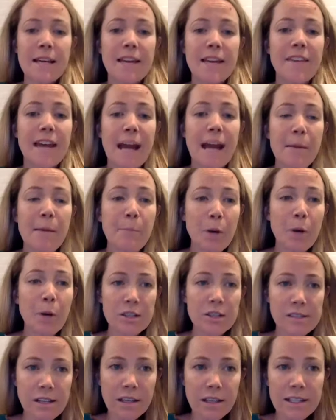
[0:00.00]
that I'm
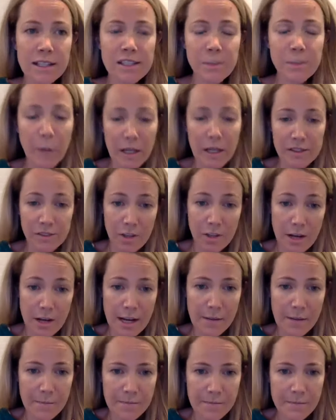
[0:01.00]
personally
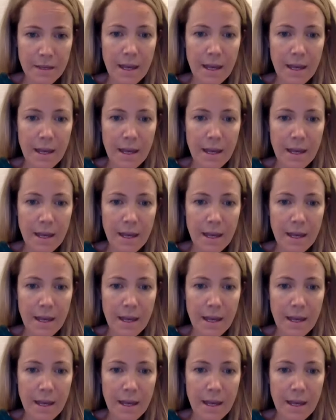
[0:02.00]
sponsoring.